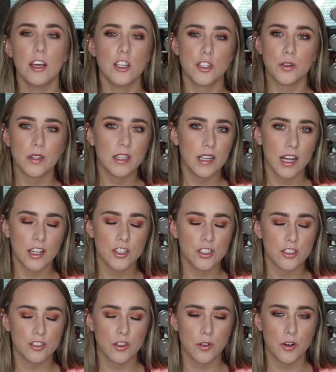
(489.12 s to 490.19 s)
It's really nice
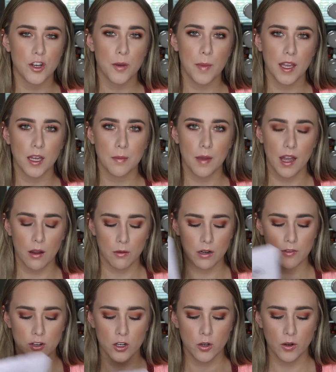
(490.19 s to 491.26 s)
just to throw in your makeup bag
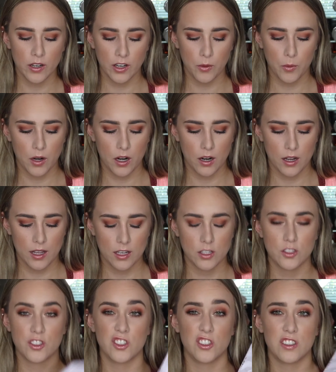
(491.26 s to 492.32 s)
whenever you're going anywhere and
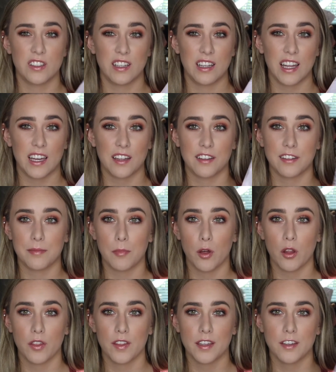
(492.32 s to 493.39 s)
you just need like a
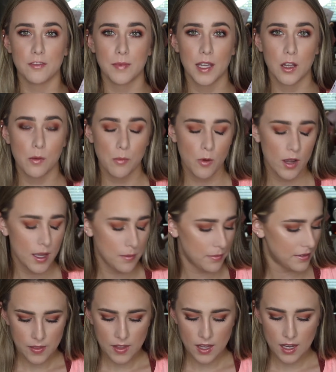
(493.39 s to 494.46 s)
small thing of makeup
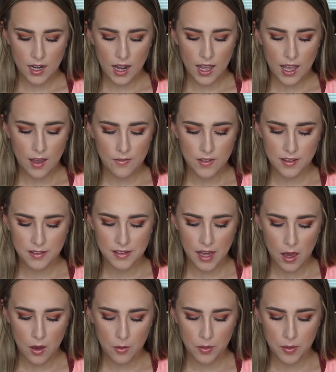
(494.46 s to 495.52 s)
wipes. And then I have the
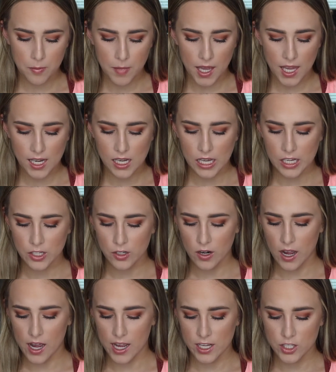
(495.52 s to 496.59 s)
South Main Under
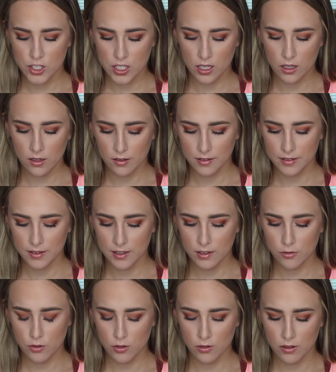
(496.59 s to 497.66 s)
Eye Gels.
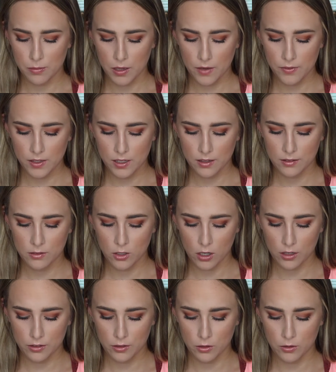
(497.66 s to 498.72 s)
These reduce puffiness,
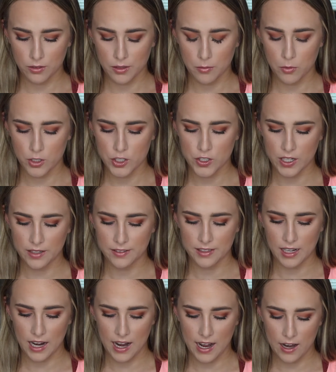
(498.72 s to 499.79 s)
dark circles, and moisturize
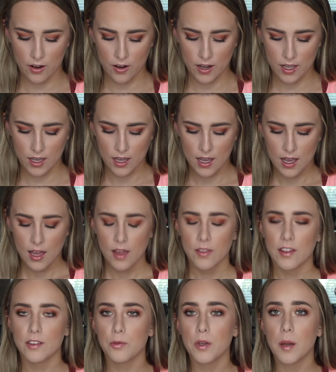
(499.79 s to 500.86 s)
the eye area.
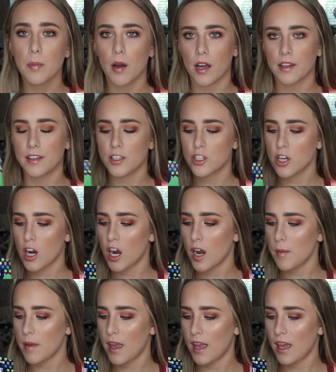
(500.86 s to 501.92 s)
These run a
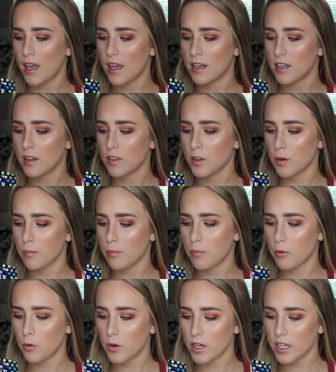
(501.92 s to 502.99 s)
BoxyCharm and they're
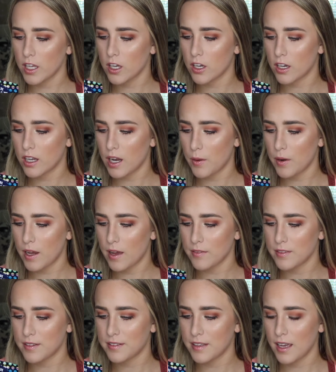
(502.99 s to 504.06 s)
pretty good, I would
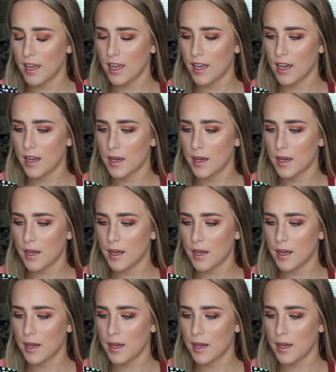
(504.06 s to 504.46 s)
have to say.